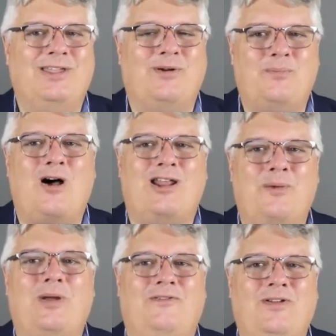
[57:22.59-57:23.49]
They were bought
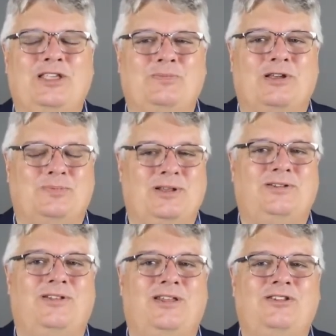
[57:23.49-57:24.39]
out by Facebook.
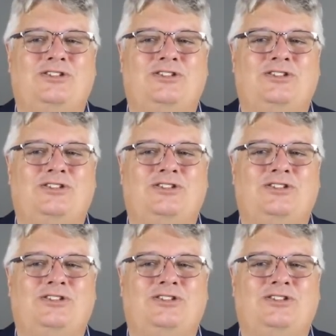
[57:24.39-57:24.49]
Basically,